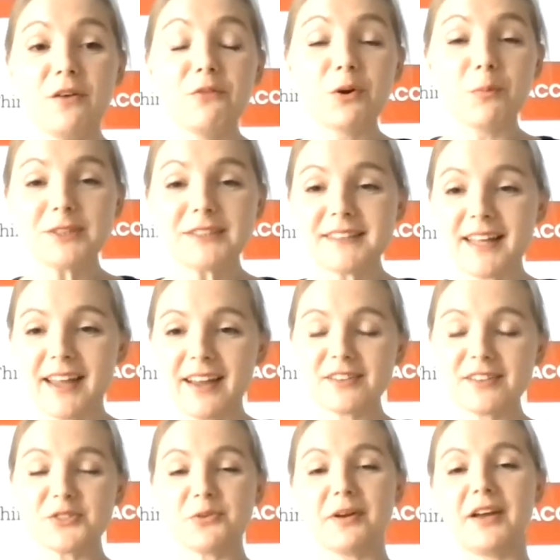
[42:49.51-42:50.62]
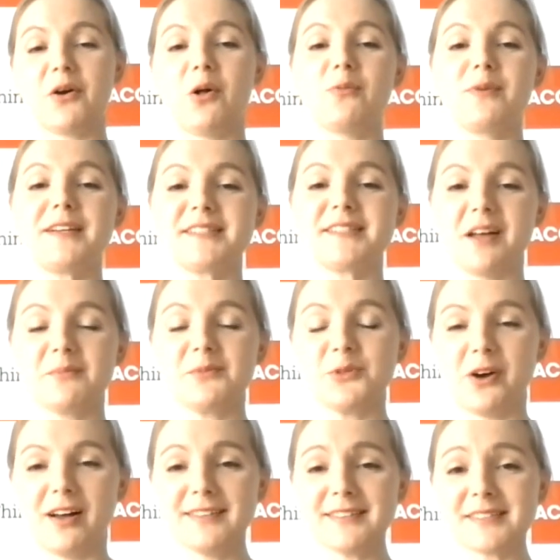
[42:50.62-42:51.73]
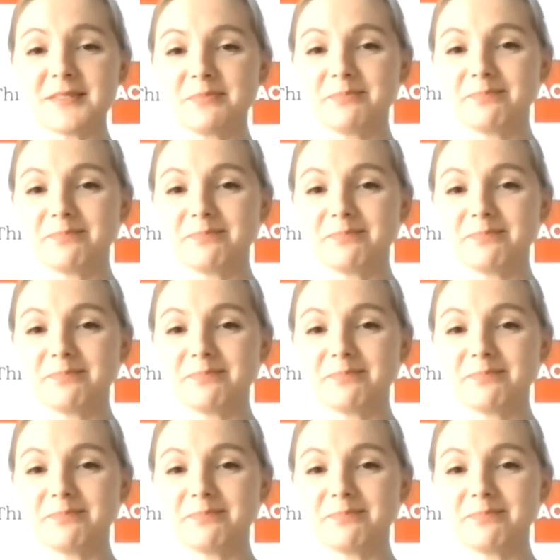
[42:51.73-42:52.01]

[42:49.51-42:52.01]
For more details, you can always come to us